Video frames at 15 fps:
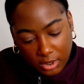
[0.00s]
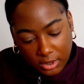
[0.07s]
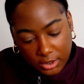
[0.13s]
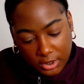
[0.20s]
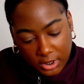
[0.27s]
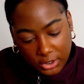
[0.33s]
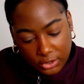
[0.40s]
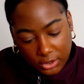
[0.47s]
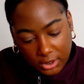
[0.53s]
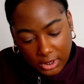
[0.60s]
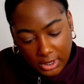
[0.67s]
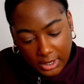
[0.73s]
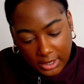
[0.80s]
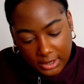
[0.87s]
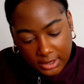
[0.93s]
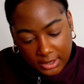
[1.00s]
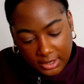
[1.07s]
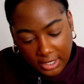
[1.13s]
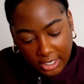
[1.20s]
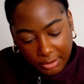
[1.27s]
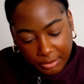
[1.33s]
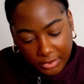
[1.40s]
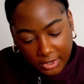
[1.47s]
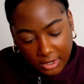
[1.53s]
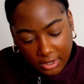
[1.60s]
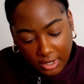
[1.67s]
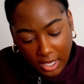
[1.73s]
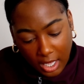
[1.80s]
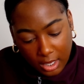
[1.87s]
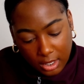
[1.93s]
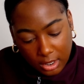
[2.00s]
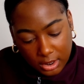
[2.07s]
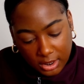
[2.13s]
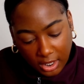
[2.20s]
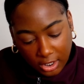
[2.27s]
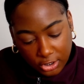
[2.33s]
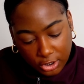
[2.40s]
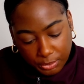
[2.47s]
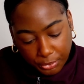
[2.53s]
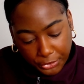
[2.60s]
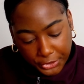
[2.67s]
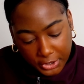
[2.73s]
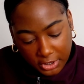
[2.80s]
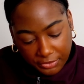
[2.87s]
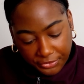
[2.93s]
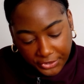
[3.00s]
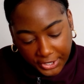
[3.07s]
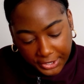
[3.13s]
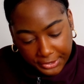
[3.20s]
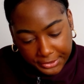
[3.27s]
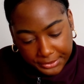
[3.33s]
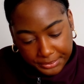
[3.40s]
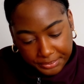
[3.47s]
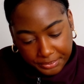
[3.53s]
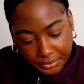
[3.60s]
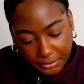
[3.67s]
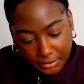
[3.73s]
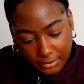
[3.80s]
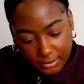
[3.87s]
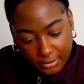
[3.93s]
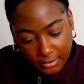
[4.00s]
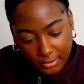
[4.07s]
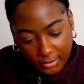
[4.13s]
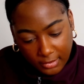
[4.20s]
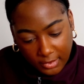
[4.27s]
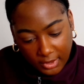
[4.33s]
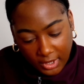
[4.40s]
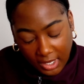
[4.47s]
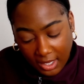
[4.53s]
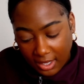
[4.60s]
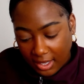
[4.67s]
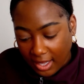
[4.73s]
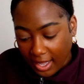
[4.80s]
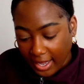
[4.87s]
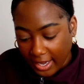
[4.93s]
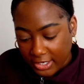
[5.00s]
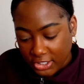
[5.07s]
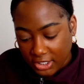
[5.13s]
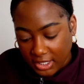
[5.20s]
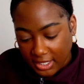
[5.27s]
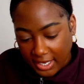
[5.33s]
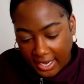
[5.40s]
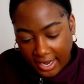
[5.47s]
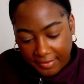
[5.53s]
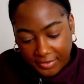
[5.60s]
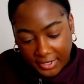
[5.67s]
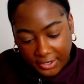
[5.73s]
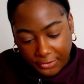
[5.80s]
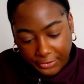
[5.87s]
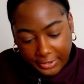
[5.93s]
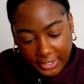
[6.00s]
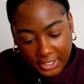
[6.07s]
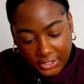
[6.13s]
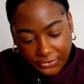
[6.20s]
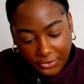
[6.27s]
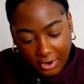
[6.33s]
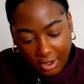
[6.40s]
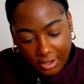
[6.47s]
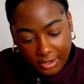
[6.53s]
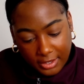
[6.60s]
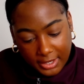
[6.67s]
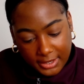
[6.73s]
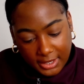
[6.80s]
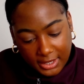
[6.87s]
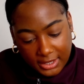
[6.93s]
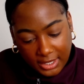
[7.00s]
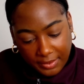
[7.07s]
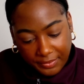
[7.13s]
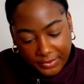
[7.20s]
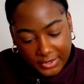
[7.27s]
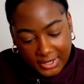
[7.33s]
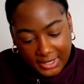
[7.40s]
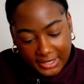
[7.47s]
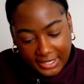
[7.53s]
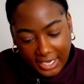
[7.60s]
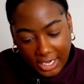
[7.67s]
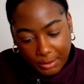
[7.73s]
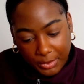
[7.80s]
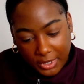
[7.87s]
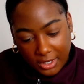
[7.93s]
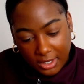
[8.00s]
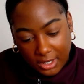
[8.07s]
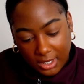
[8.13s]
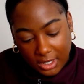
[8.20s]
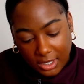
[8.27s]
Citrus glazed salmon. That looks actually pretty fire. I actually think I have the ingredients for all of this except for salmon.